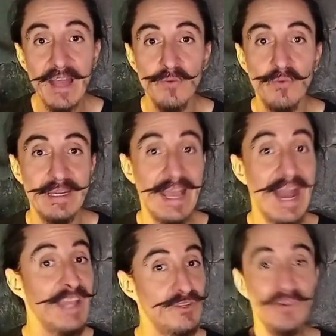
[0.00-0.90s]
and with the
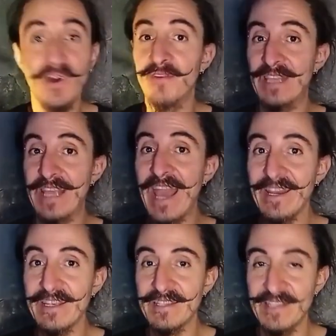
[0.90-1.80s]
Ayllu of the
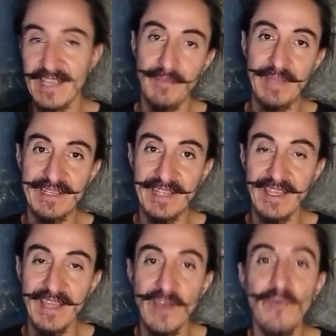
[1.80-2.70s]
80s
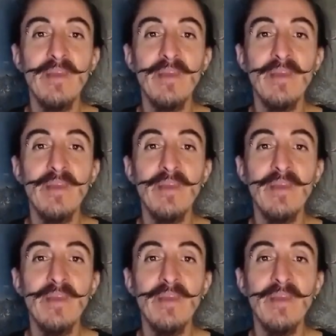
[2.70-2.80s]
TMNT,